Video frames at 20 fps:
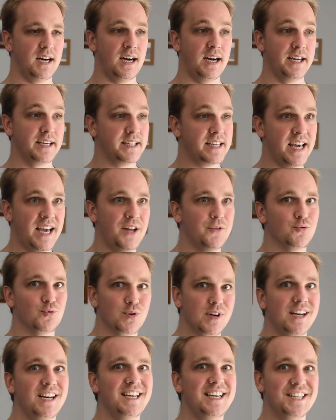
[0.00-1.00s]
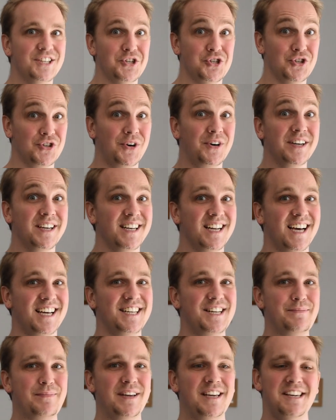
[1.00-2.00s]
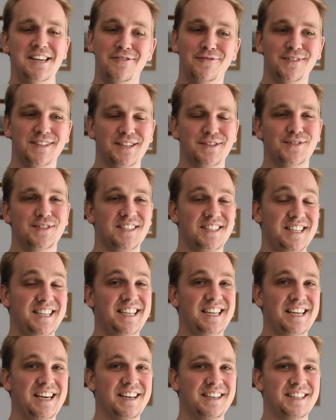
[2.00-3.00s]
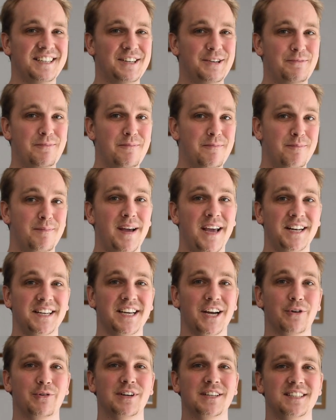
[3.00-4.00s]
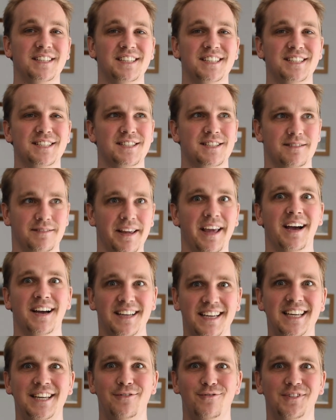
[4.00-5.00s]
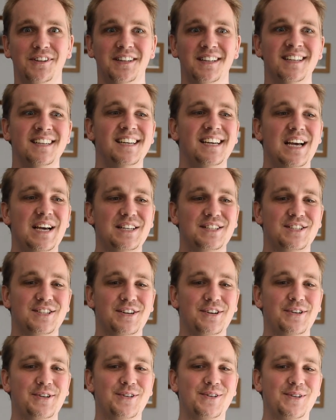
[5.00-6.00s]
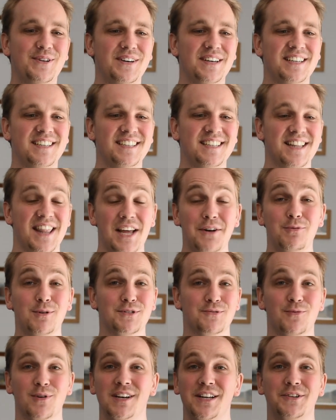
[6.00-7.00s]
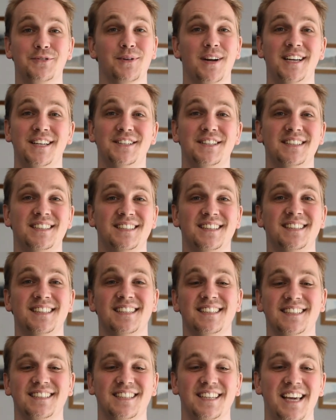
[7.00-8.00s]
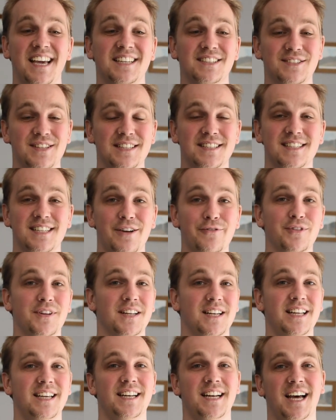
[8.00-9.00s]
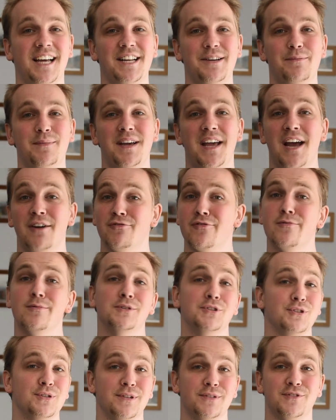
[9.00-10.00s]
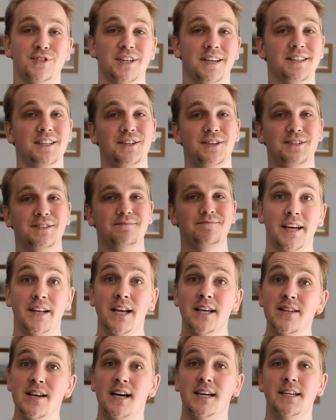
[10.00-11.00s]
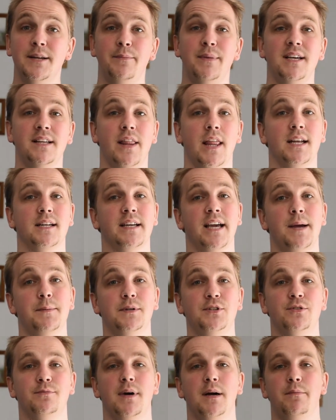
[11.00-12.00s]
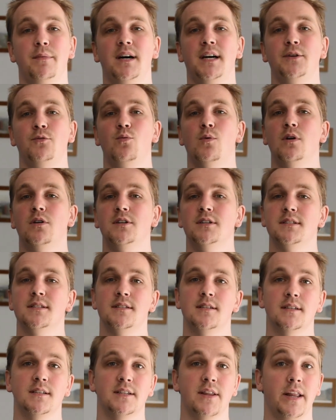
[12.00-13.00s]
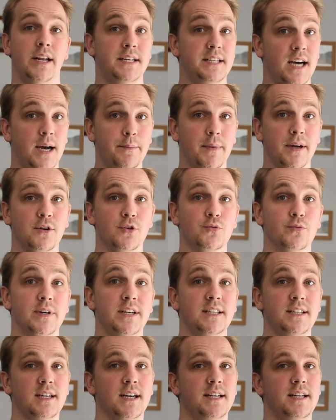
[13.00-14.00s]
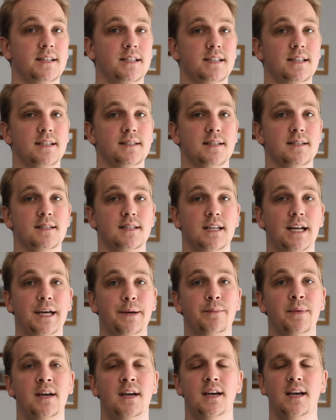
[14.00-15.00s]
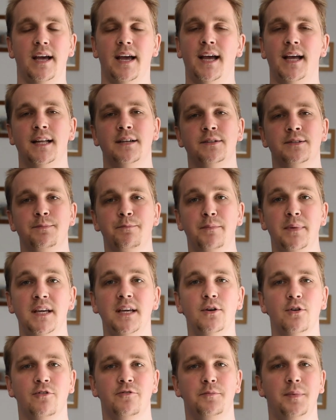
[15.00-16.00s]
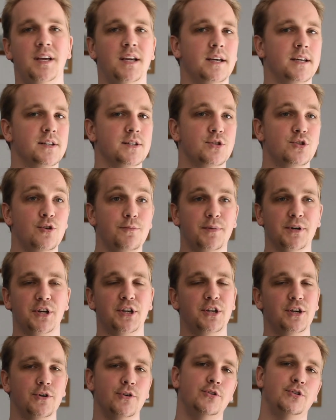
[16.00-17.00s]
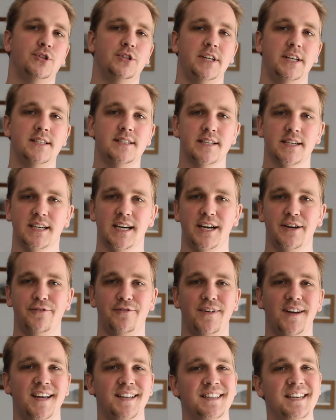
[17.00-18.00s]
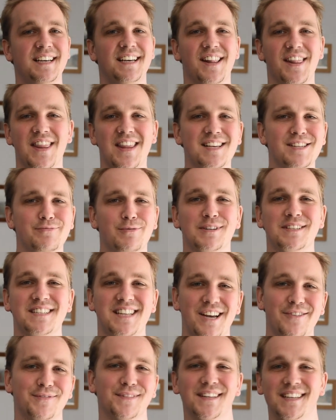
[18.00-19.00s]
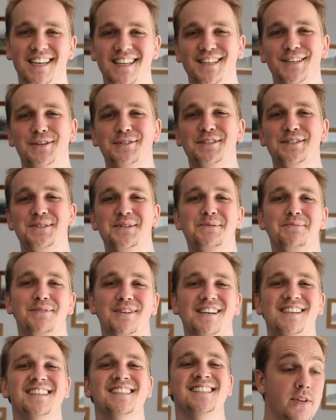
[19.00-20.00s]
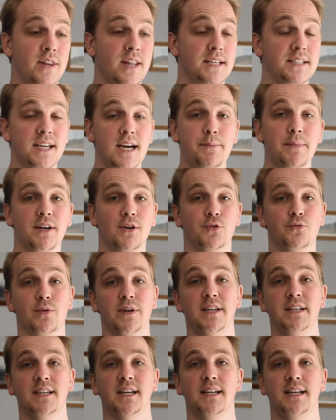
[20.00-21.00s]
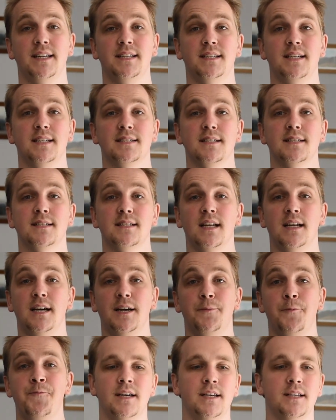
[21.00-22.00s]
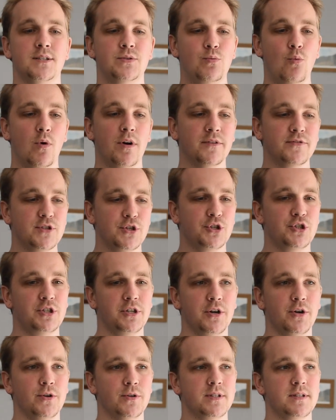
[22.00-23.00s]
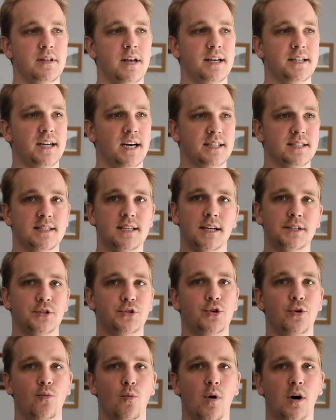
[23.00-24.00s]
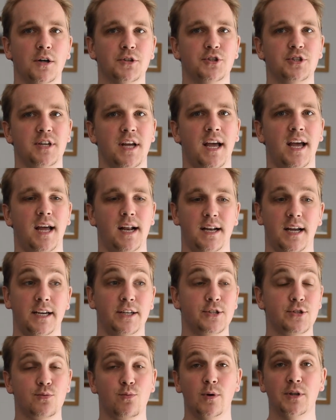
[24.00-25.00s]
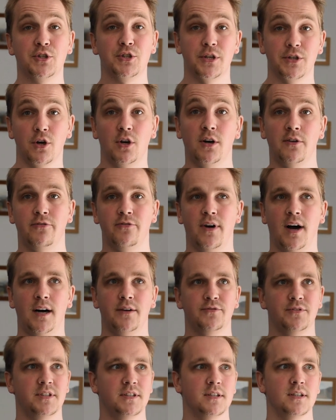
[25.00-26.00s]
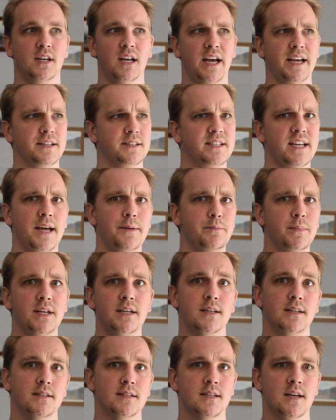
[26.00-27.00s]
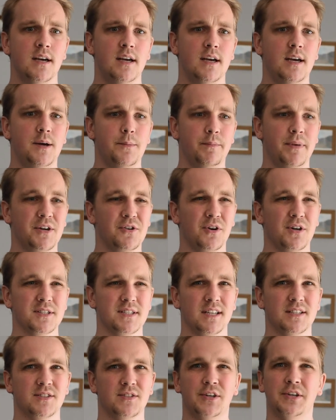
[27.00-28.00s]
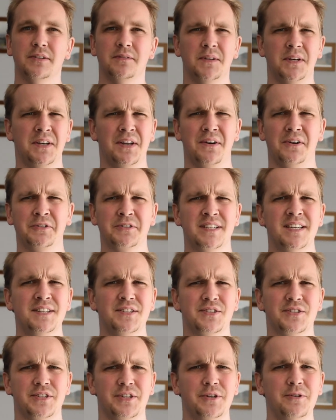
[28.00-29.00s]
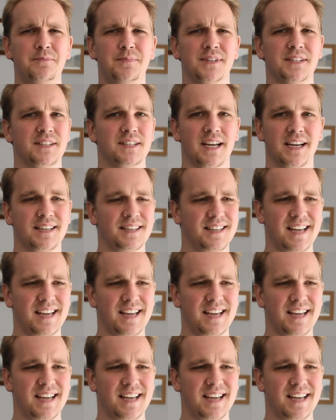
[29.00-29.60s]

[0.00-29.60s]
I can really enjoy an anime even if the main character is evil. So that was really great, and that's definitely an anime everyone should have checked out. Another anime that came into my mind was the time I got reincarnated as a slime, and me of being a super huge isekai fan, this was definitely not a surprise. That time I got reincarnated as a slime is one of the shows that I started to watch and I switched it off after 10 minutes because I thought, no, that's stupid.